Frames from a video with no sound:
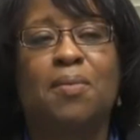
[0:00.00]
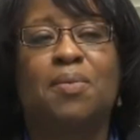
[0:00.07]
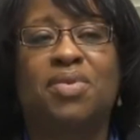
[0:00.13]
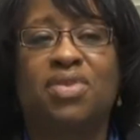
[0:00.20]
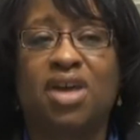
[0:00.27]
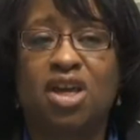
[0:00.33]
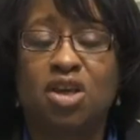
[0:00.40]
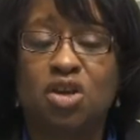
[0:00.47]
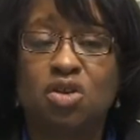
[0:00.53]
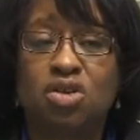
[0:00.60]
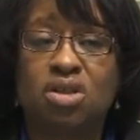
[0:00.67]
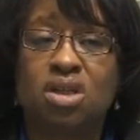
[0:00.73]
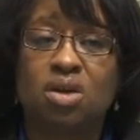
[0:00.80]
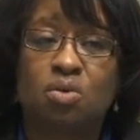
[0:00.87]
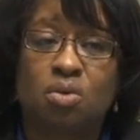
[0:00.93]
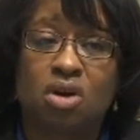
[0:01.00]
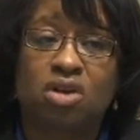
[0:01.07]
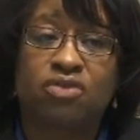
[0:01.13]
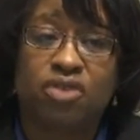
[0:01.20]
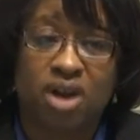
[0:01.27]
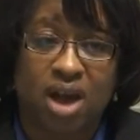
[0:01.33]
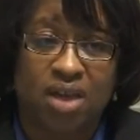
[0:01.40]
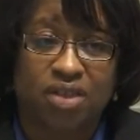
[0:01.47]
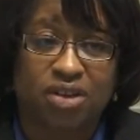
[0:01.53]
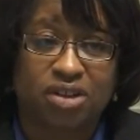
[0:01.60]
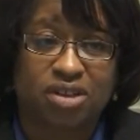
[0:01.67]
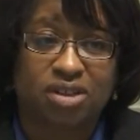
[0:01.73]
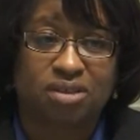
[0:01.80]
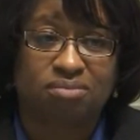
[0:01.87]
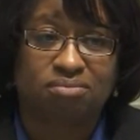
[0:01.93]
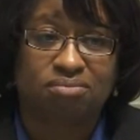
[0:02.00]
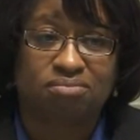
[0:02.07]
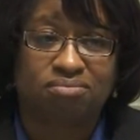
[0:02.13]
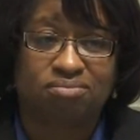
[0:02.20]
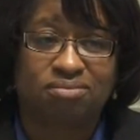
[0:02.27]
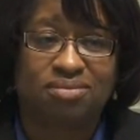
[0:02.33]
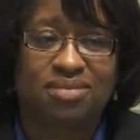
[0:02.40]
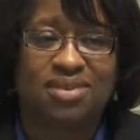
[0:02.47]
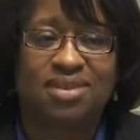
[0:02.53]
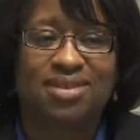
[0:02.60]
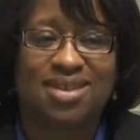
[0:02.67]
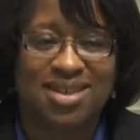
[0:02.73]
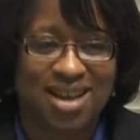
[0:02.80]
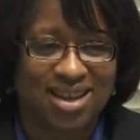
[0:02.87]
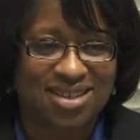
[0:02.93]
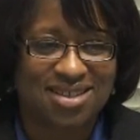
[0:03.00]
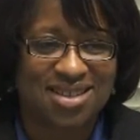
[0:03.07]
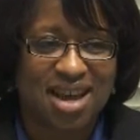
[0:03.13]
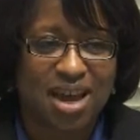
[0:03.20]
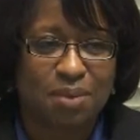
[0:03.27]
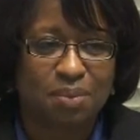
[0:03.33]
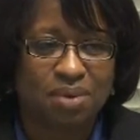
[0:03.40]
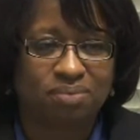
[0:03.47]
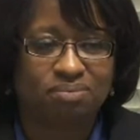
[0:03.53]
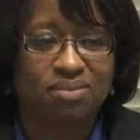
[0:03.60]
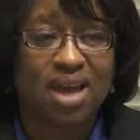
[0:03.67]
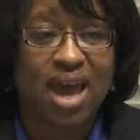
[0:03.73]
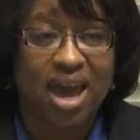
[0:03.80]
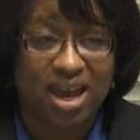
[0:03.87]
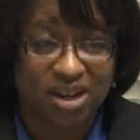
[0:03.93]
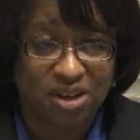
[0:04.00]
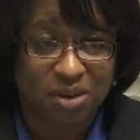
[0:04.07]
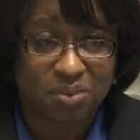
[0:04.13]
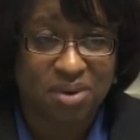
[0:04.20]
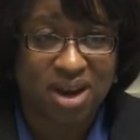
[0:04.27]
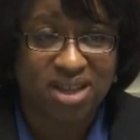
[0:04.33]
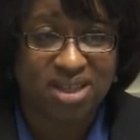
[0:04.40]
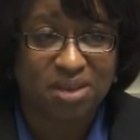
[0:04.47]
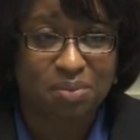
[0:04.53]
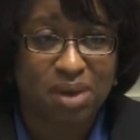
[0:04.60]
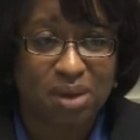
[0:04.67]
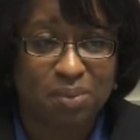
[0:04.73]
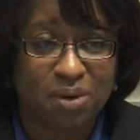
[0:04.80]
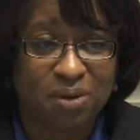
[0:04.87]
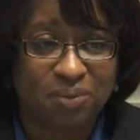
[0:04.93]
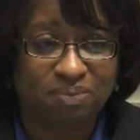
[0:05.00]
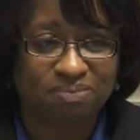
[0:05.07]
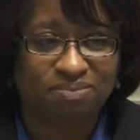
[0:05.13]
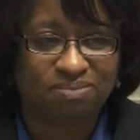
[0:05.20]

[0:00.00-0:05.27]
But they usually work for others. The next type, enterprising people,